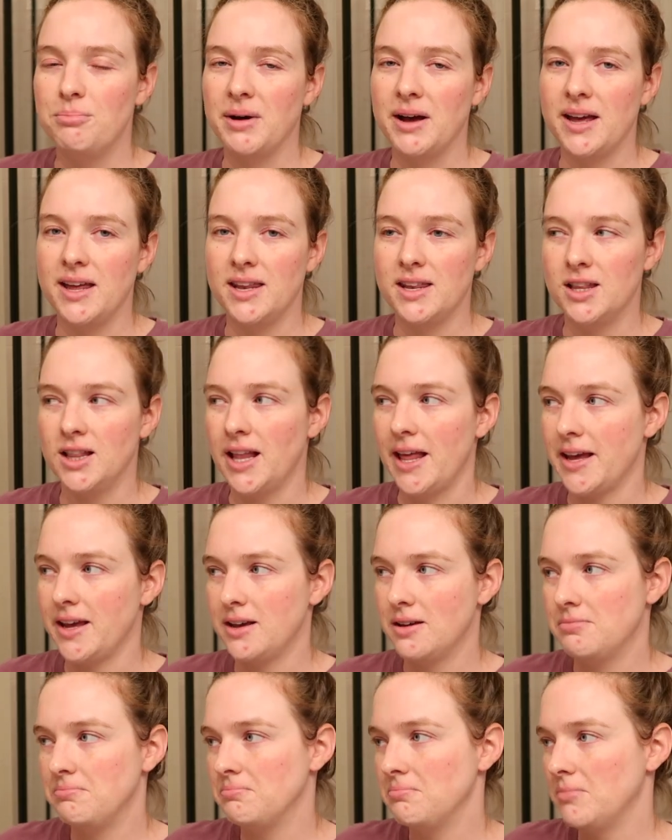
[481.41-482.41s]
but like,
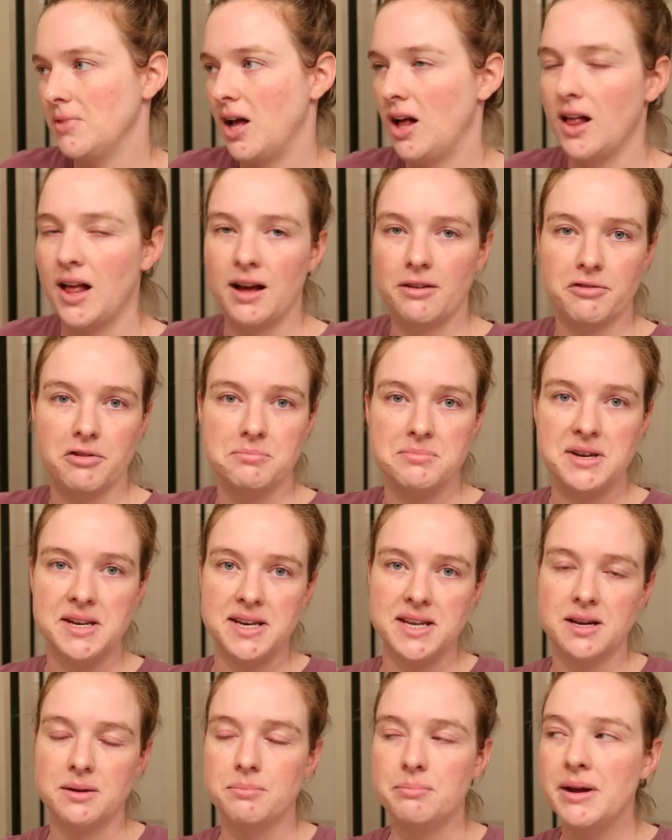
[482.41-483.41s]
I'll have a
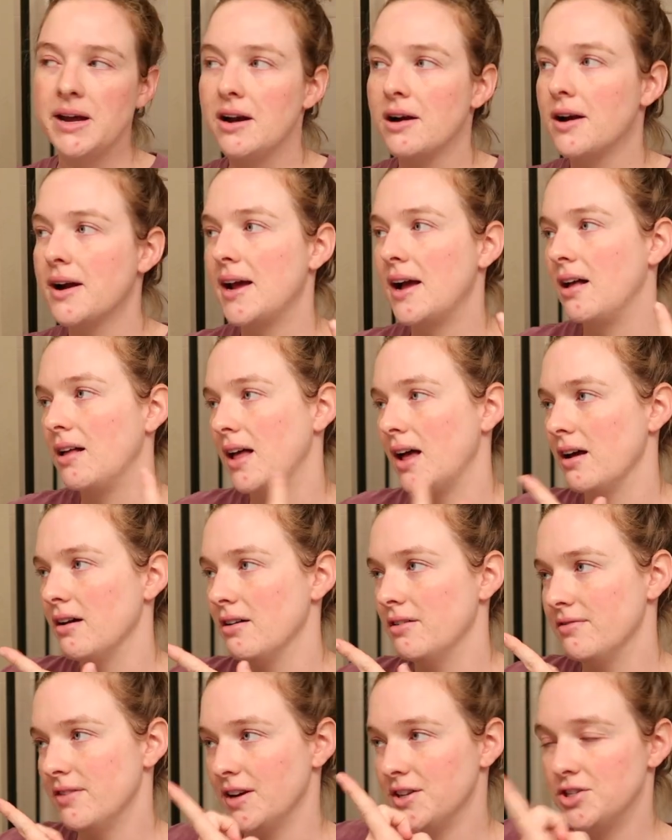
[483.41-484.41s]
medium berry, I'll
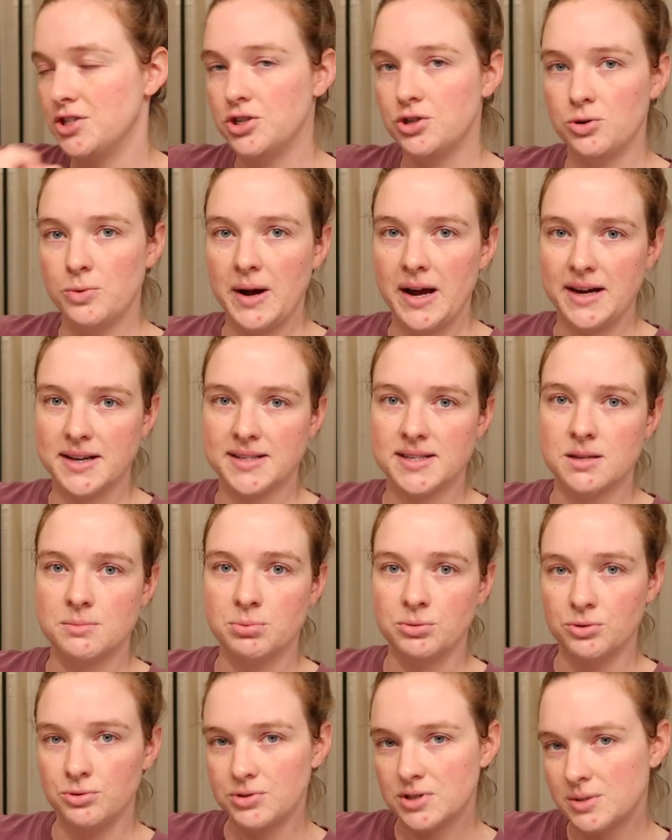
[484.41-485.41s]
have a 2X
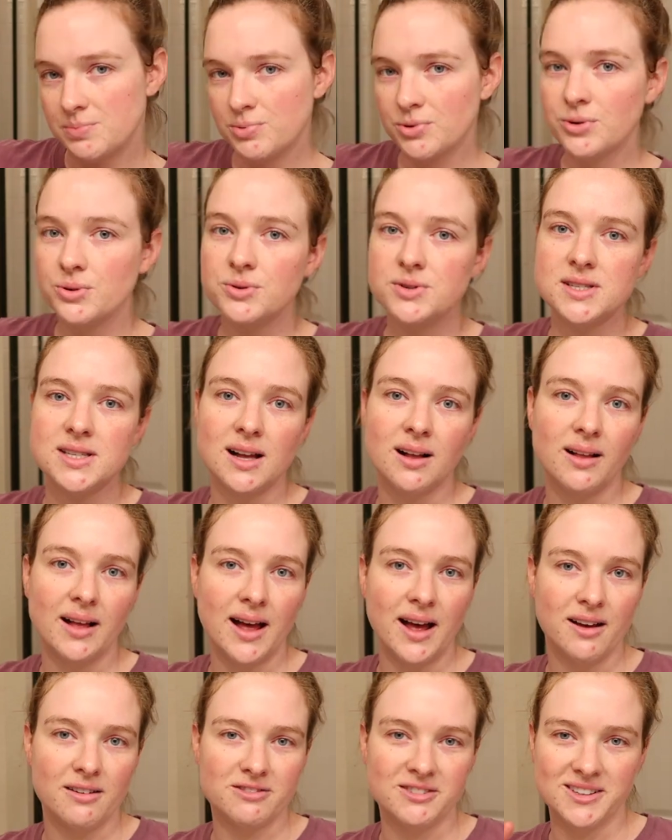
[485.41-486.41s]
blue spruce, I'll
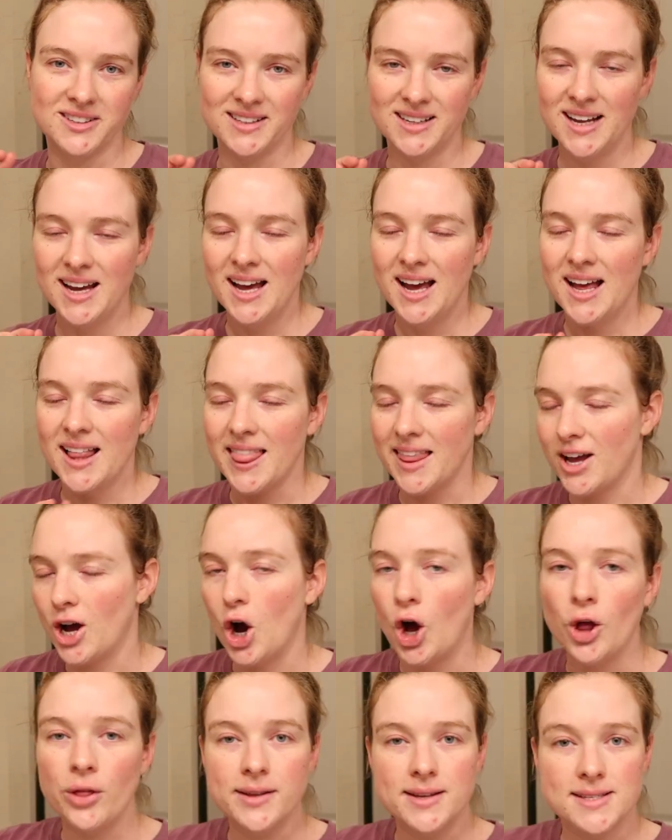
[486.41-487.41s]
have
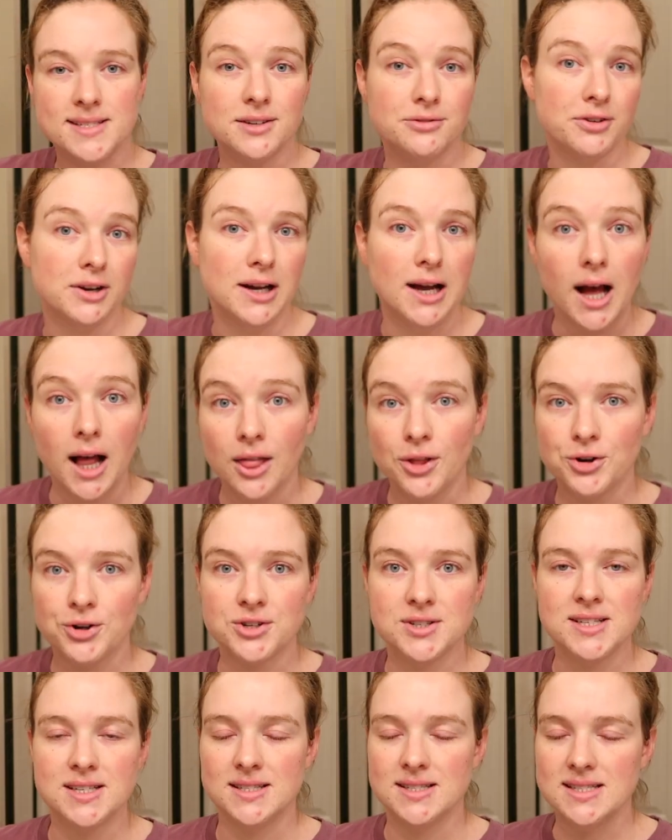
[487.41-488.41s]
all these different
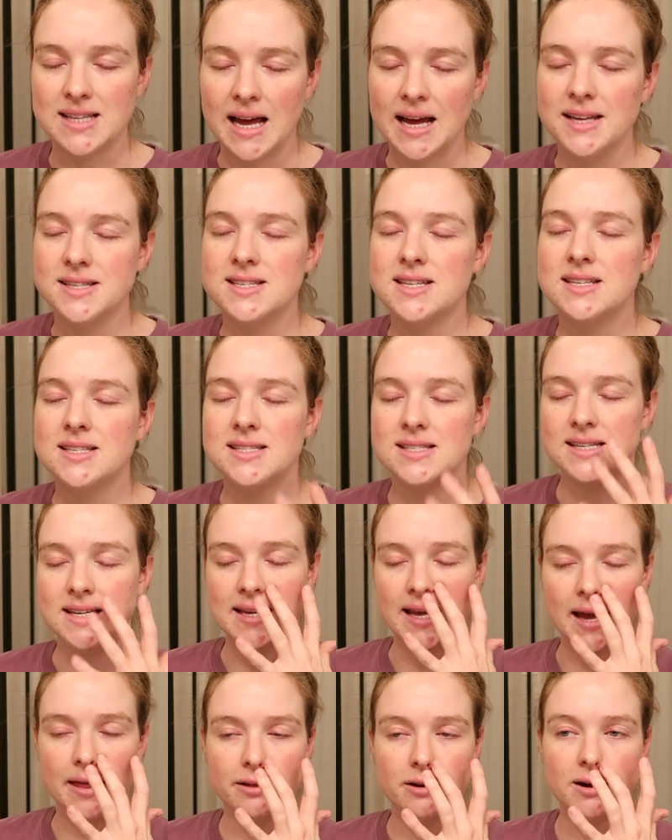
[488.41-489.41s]
colors and sizes
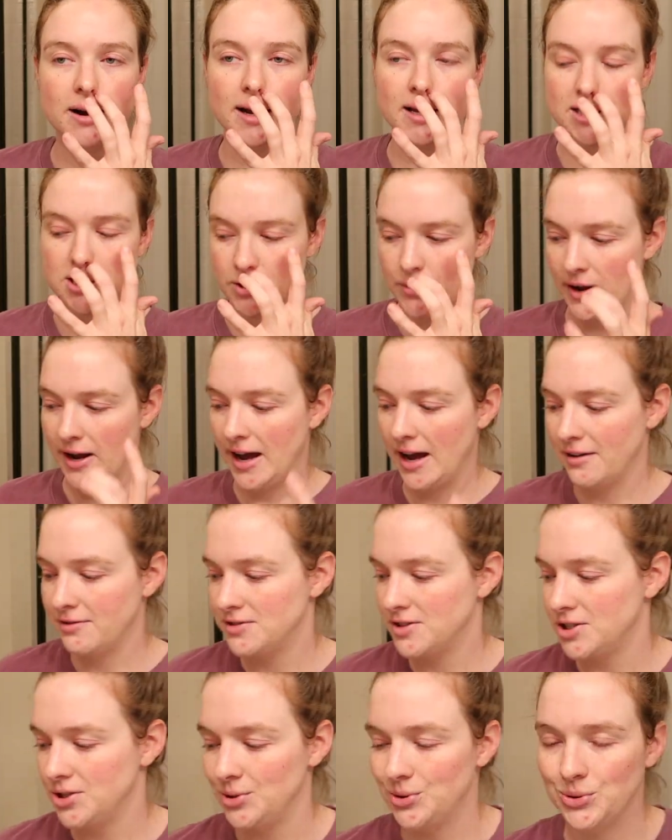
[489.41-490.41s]
together. And so I have
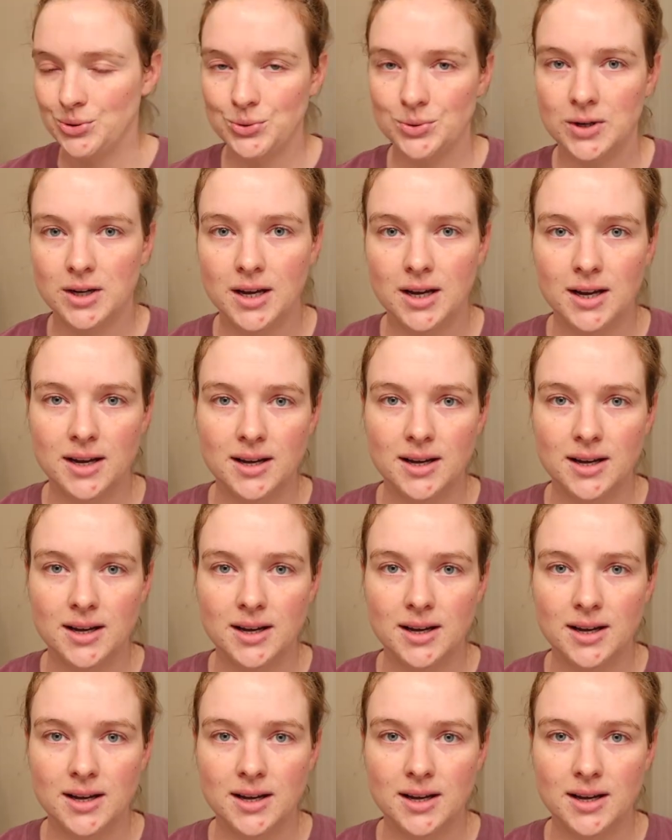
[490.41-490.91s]
to